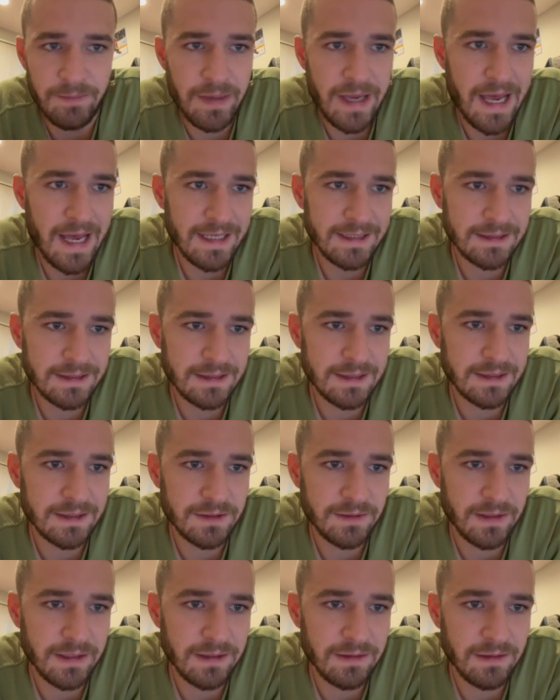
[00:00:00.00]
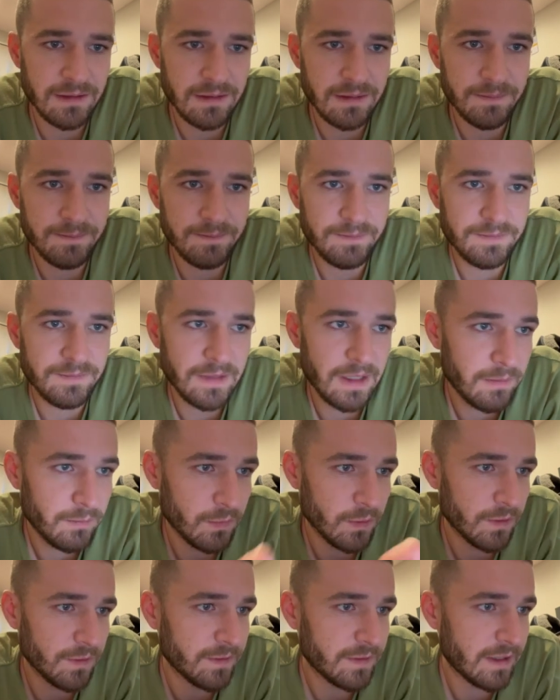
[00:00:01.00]
passes, like the
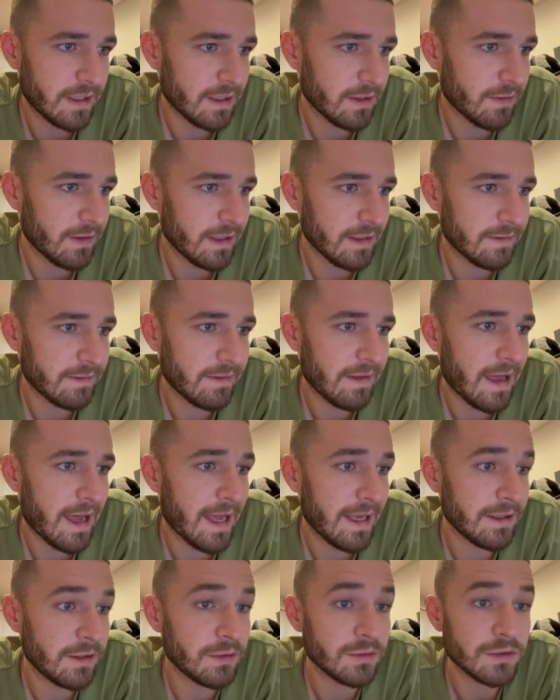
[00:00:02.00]
Emerald thing like that, you